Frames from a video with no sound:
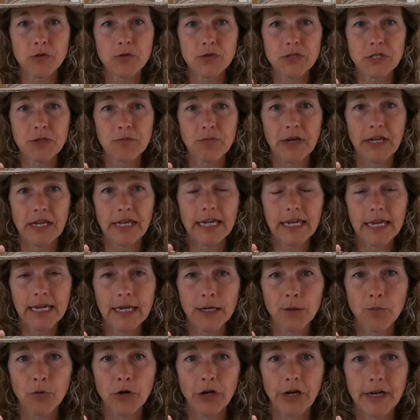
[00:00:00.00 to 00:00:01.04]
using my
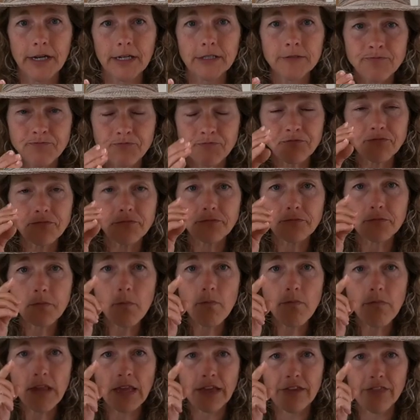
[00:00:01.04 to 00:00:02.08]
camera,
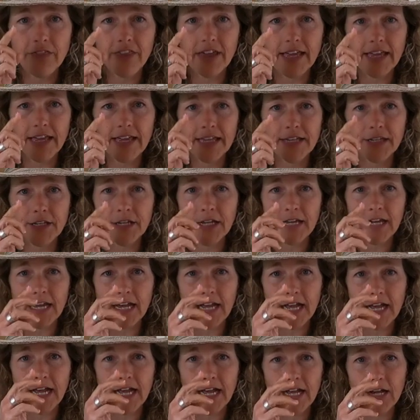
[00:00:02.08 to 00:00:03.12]
then
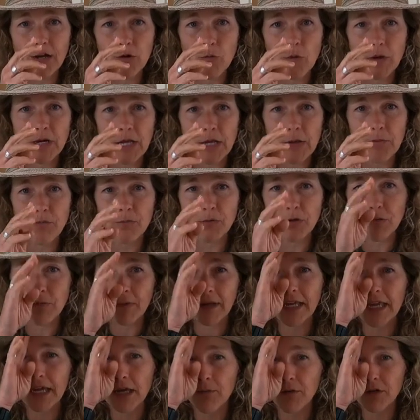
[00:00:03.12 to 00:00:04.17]
when I put
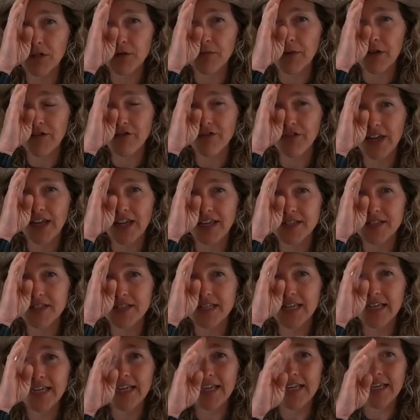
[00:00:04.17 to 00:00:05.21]
my camera to my
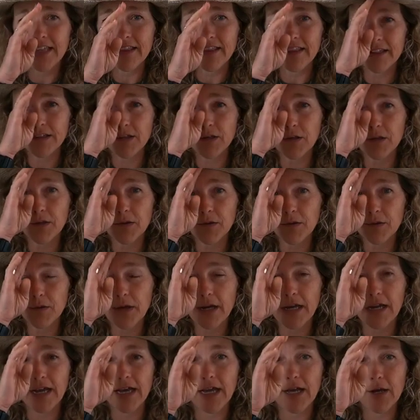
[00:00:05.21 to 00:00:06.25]
face,
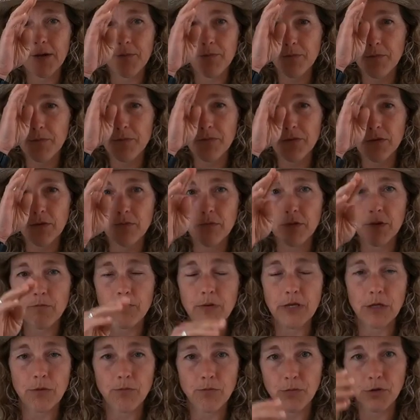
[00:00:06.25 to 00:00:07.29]
the
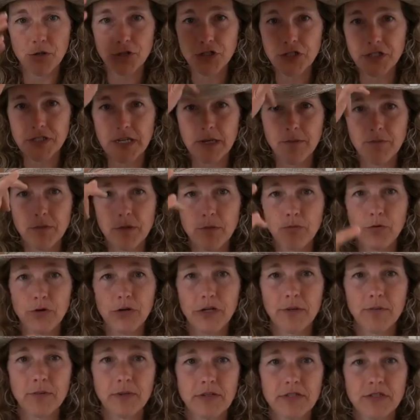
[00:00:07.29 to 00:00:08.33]
peak pushes up, the
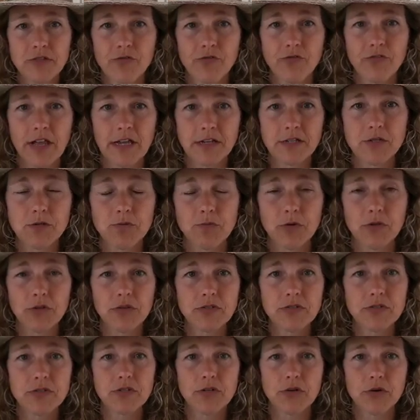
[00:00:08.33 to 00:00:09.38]
brim is
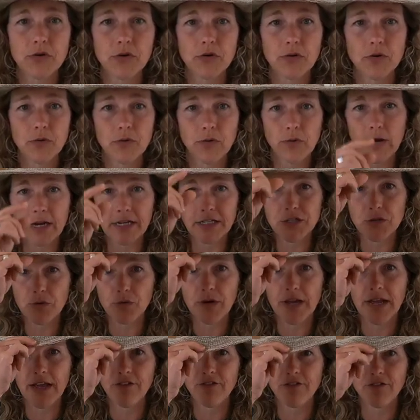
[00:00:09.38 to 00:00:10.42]
flexible, so I
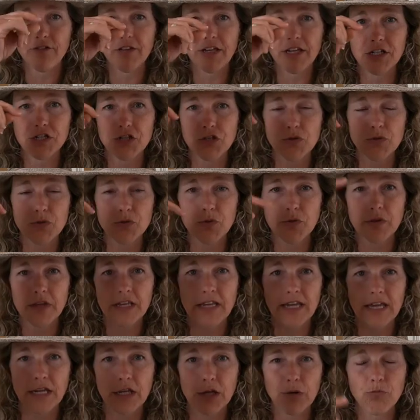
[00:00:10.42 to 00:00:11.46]
don't have issues with
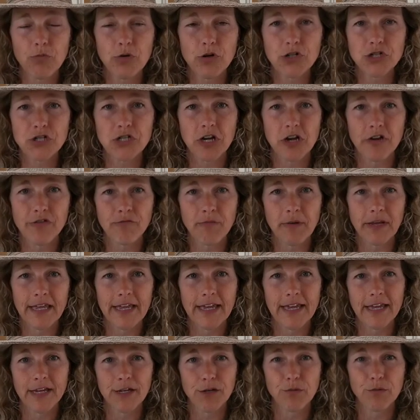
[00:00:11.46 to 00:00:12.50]
it getting pushed off my
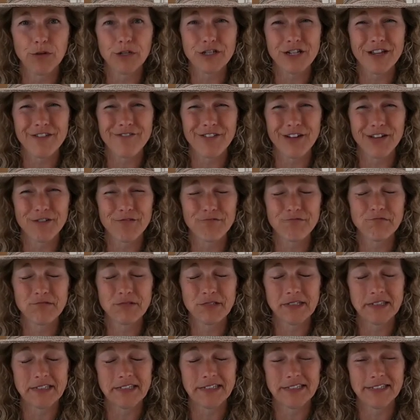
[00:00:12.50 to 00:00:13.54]
head, which I find
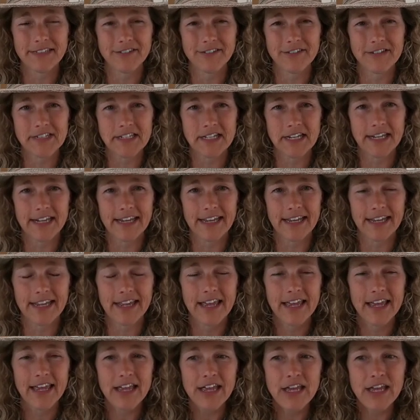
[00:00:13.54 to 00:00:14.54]
really irritating.